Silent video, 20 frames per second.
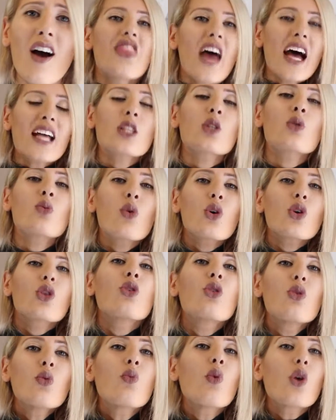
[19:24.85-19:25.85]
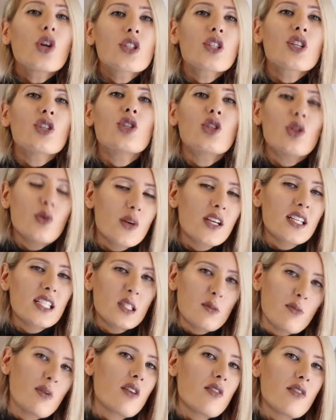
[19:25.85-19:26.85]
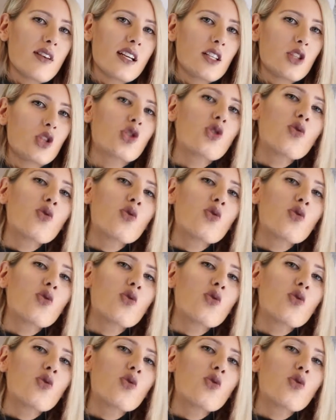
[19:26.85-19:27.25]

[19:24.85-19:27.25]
That's what you wanted to experience.